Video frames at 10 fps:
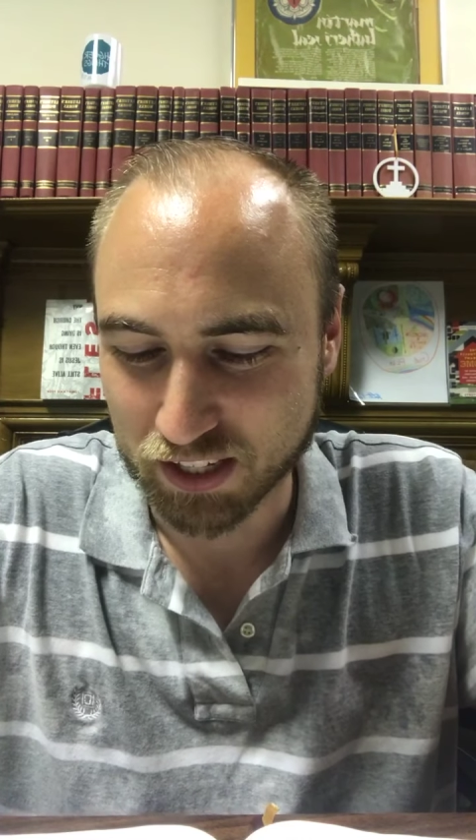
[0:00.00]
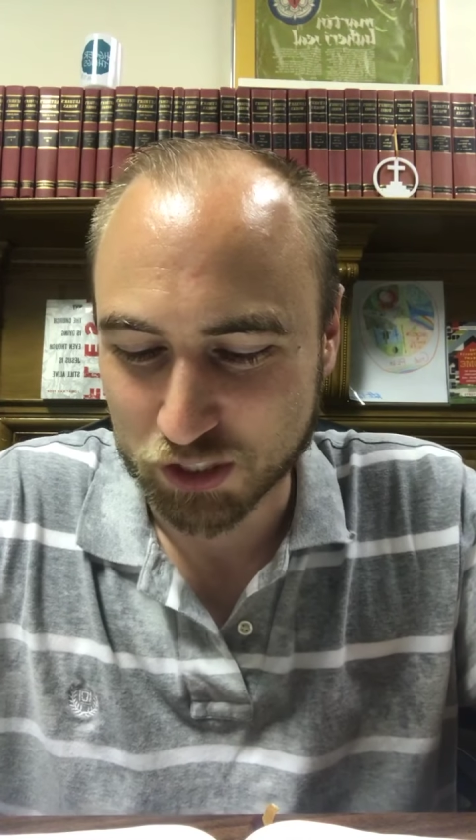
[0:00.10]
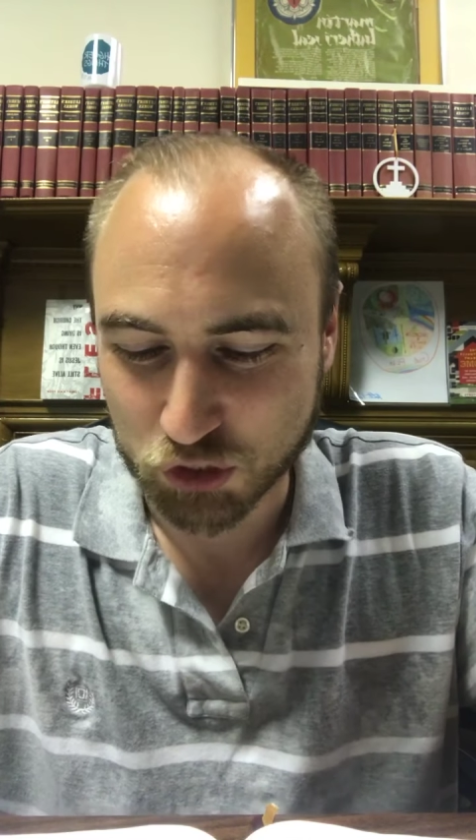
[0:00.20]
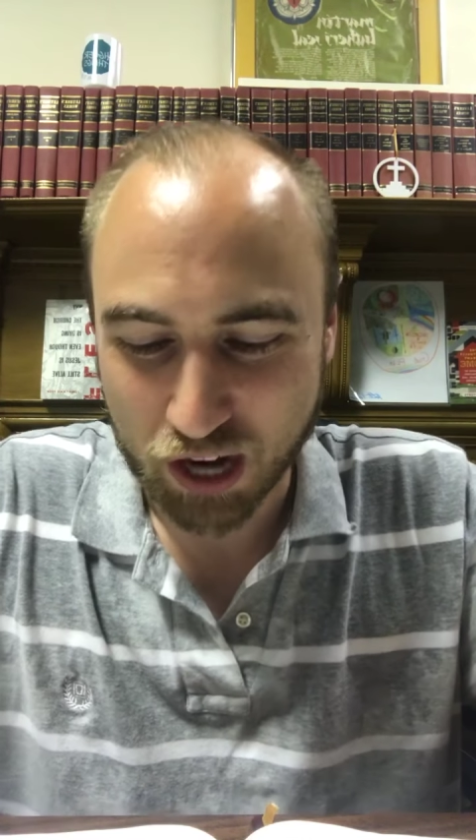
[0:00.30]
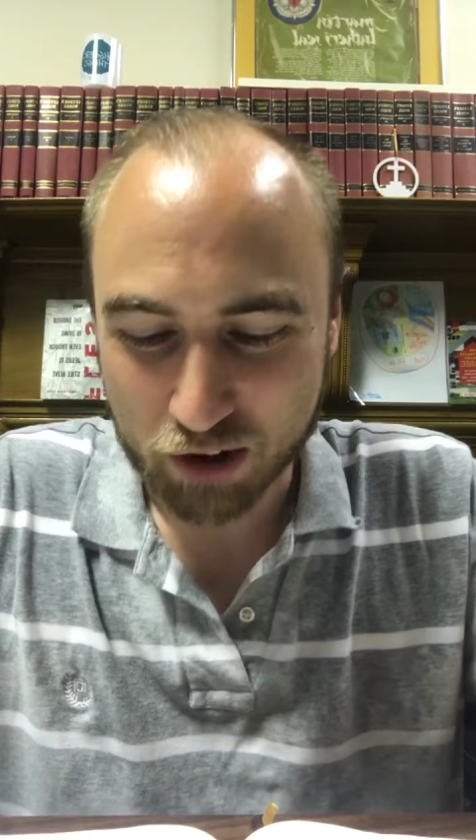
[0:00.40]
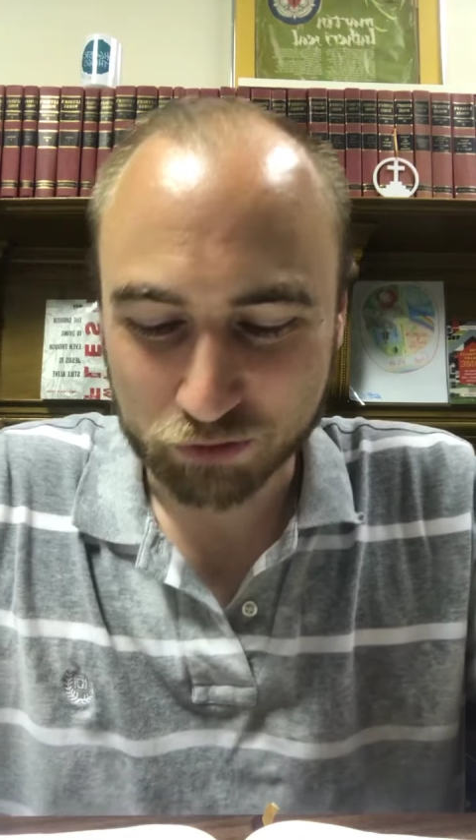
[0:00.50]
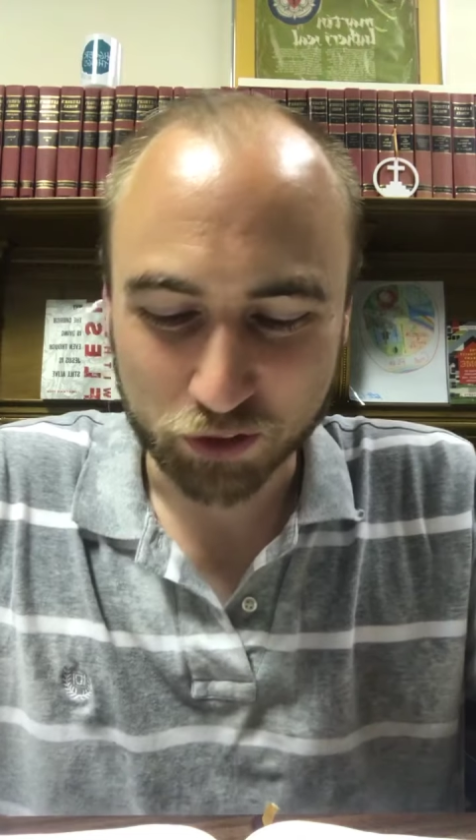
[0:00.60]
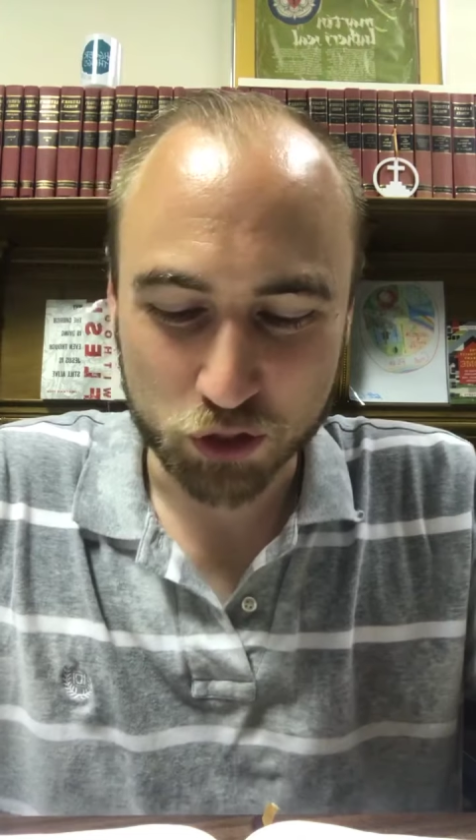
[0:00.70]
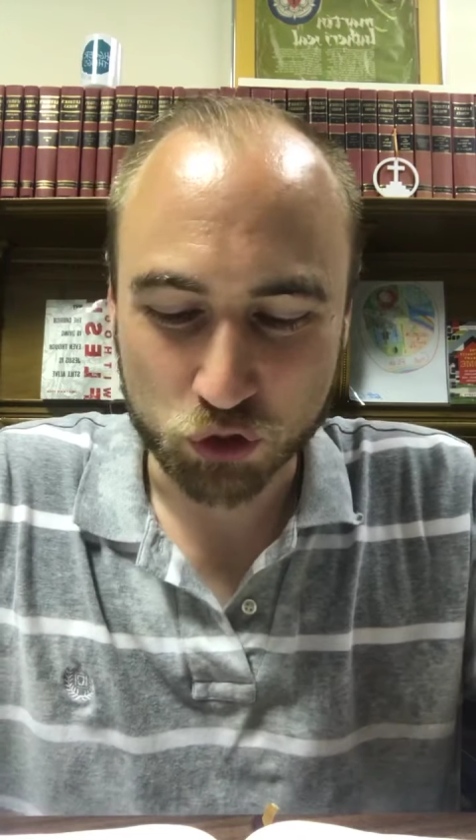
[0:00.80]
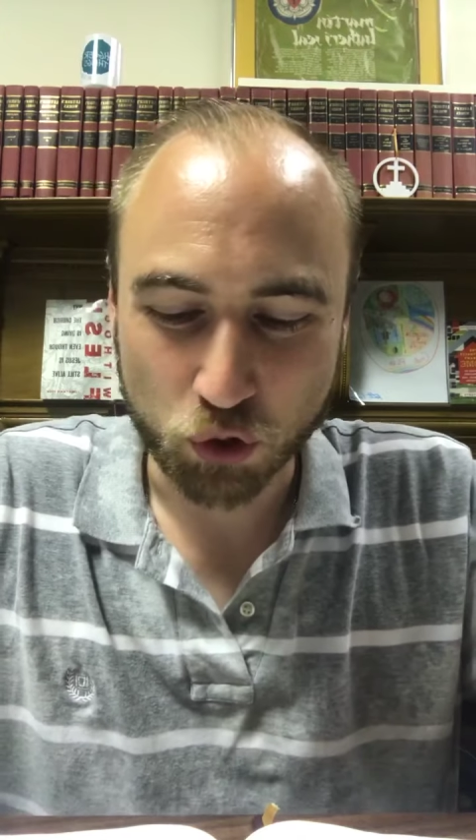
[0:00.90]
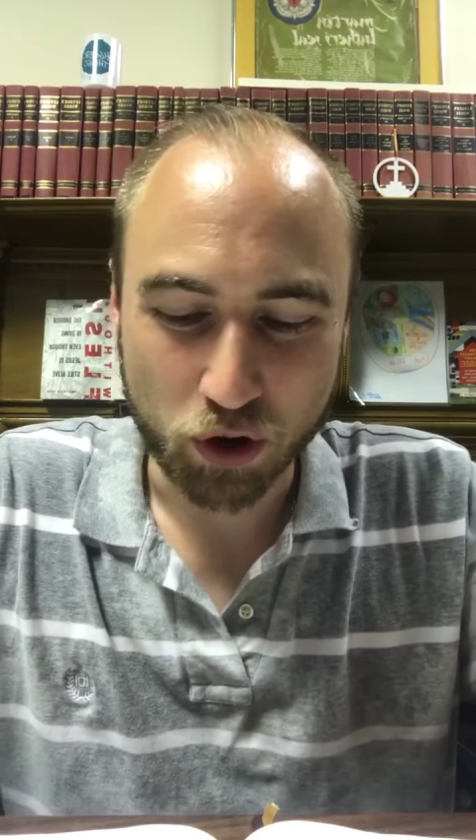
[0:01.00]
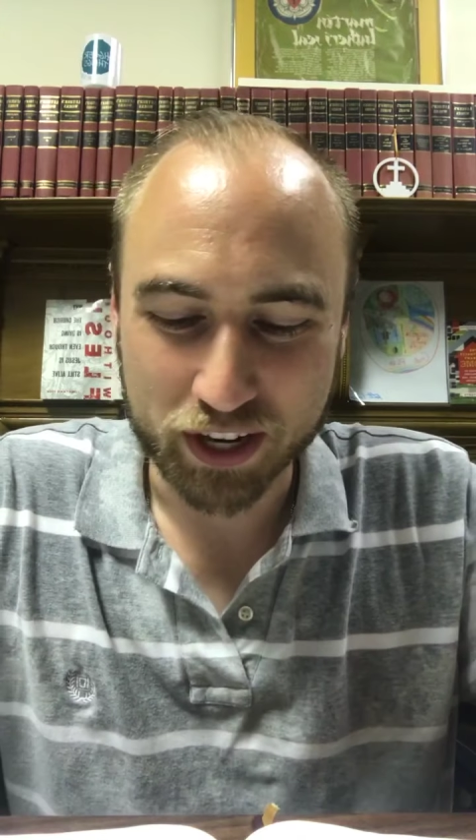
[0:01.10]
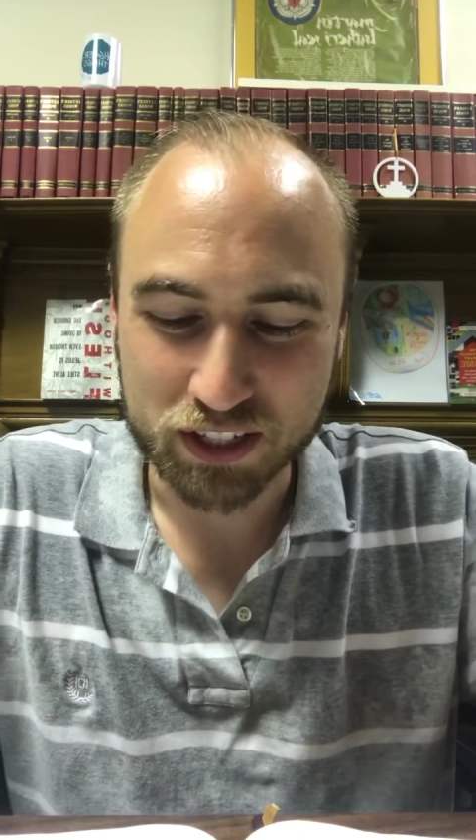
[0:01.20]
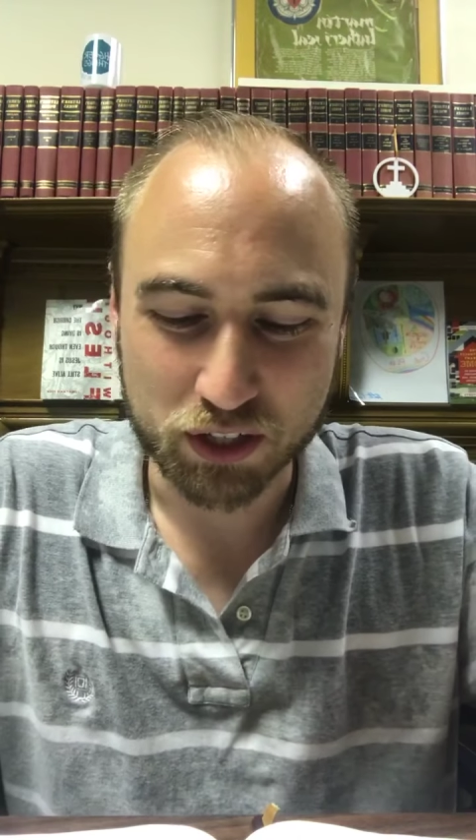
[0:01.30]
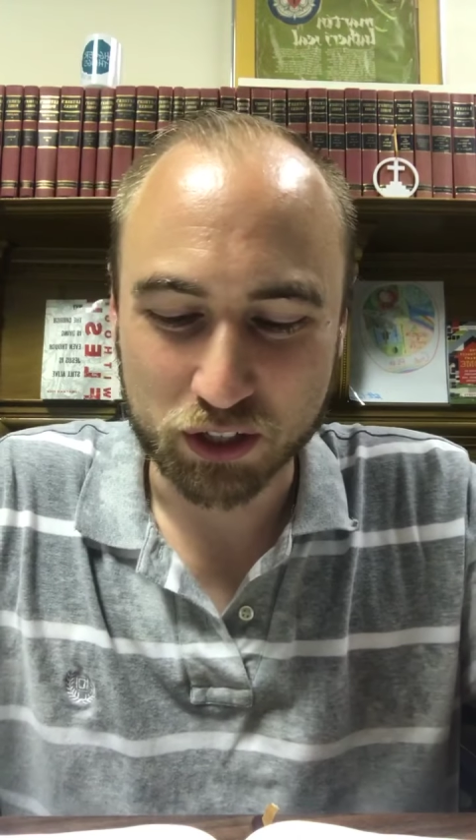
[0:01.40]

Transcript: Shout for joy to